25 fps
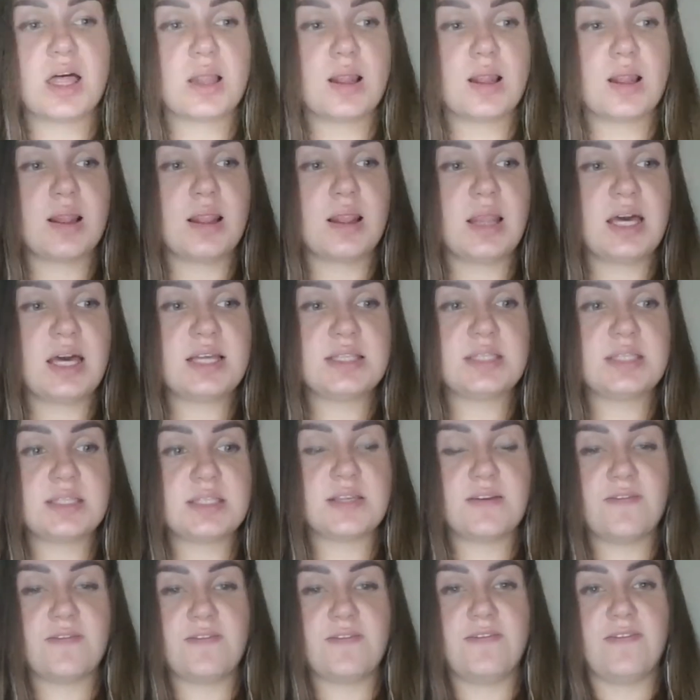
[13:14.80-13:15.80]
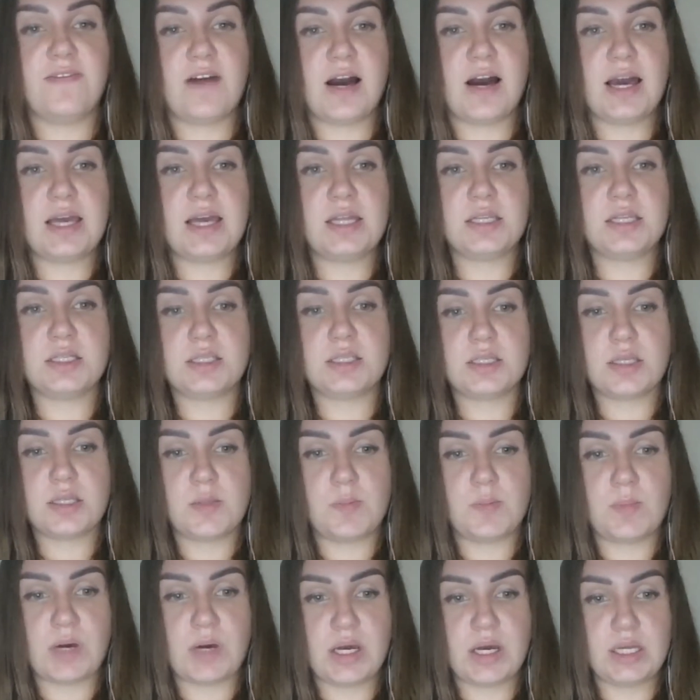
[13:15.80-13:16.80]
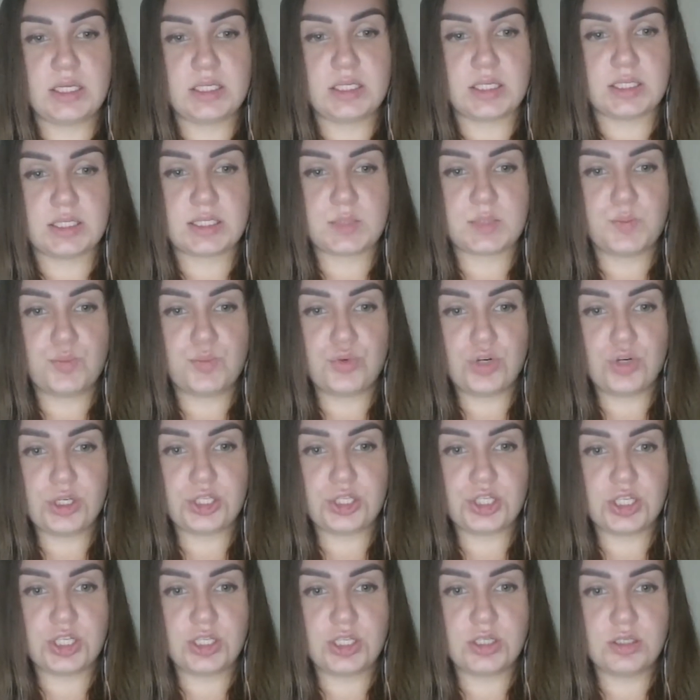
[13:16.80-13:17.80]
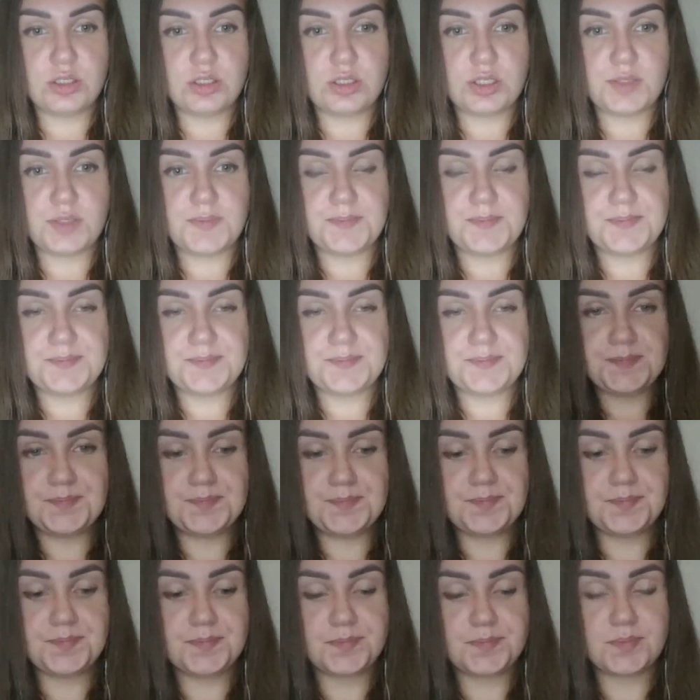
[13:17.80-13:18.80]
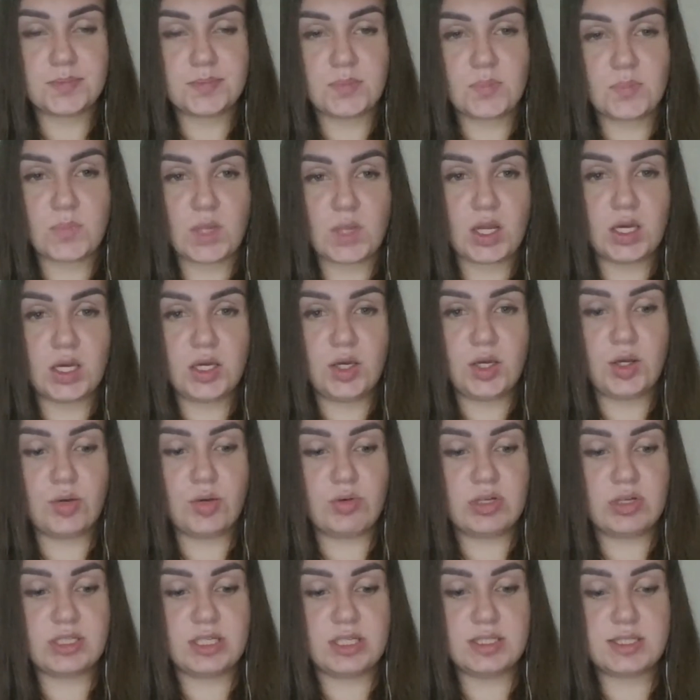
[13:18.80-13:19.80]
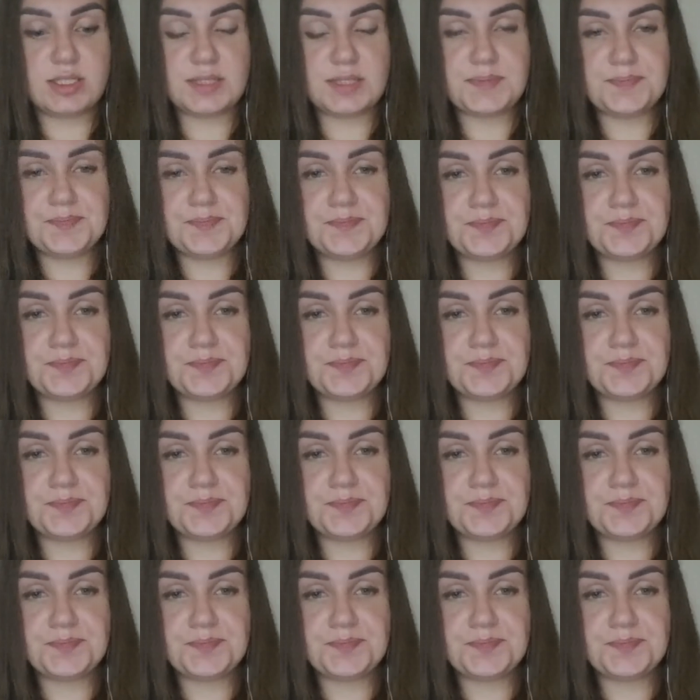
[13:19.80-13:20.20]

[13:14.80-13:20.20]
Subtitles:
Let's find my test merchant. Here it is.